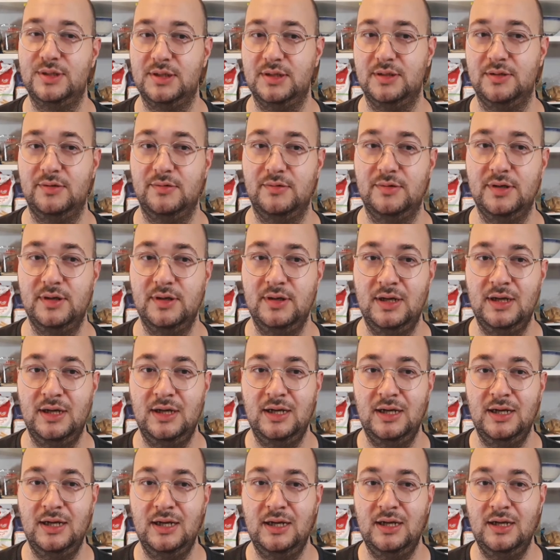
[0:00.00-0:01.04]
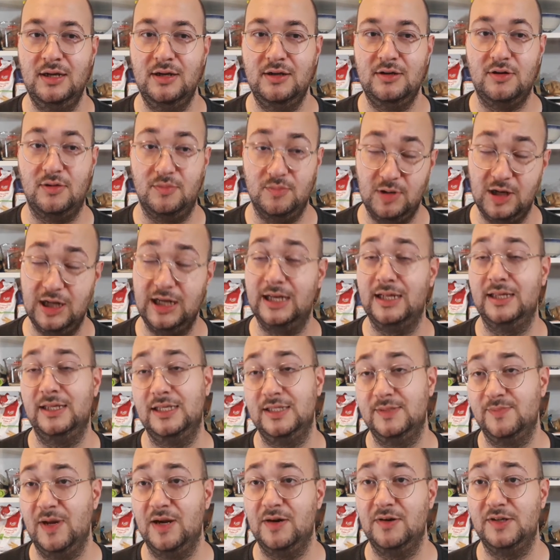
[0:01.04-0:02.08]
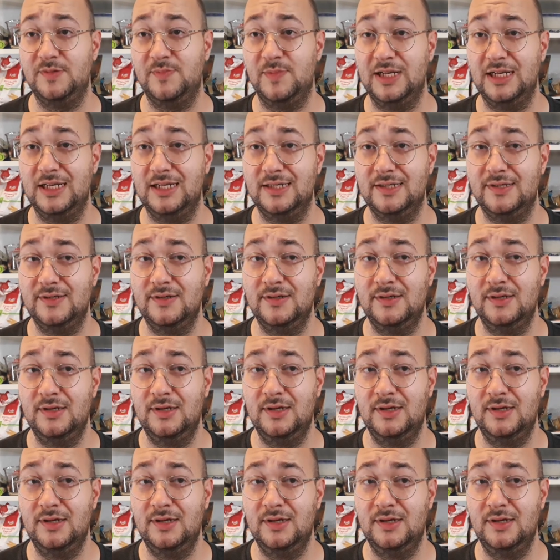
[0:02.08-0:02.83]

to completing these Mary's Minis,